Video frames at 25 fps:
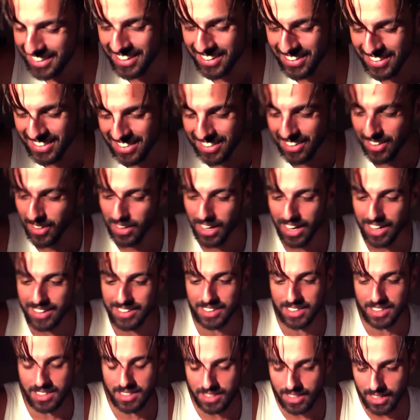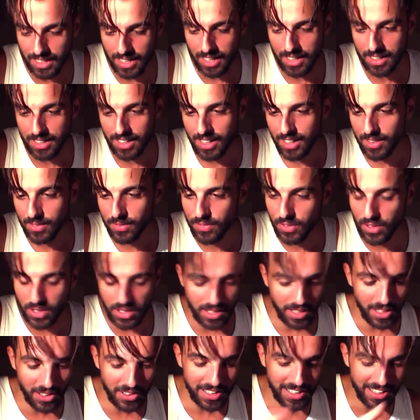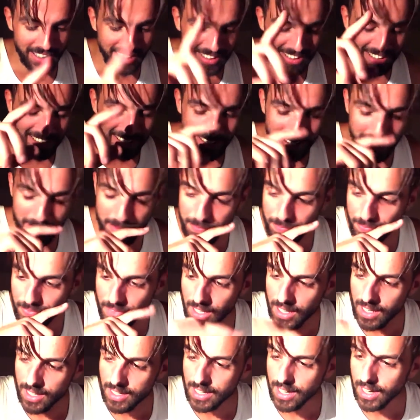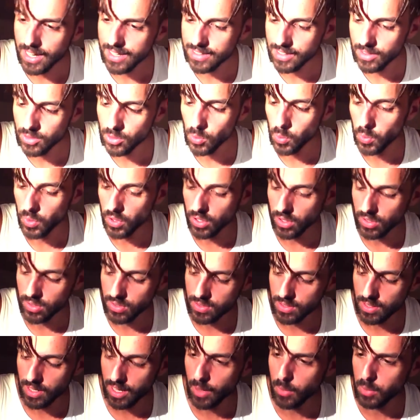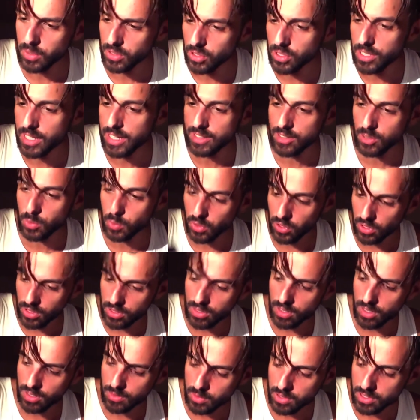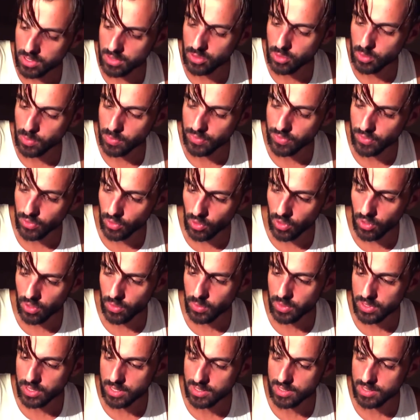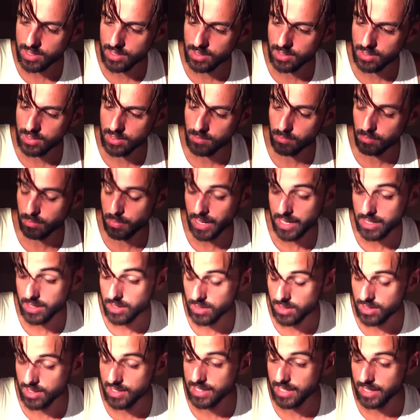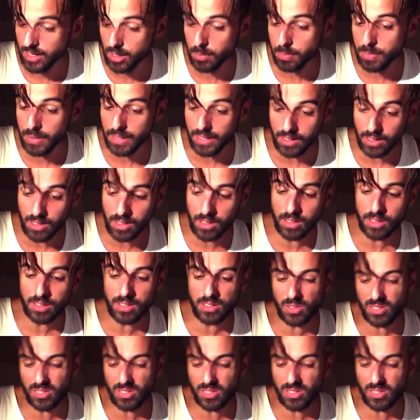So I didn't say that. Fuck. Okay. Yeah, and then the World. I was looking at the World card, which is group 4, which is matches the 10 of Pentacles.